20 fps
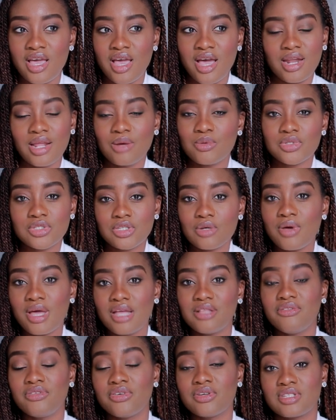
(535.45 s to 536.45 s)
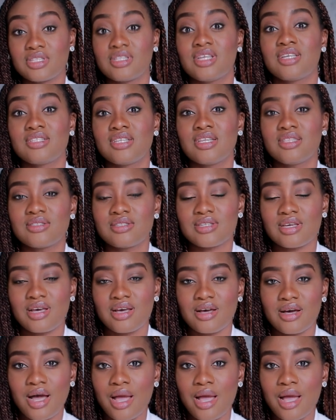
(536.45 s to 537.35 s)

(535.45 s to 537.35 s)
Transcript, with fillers: And I was so envious. And I said to her,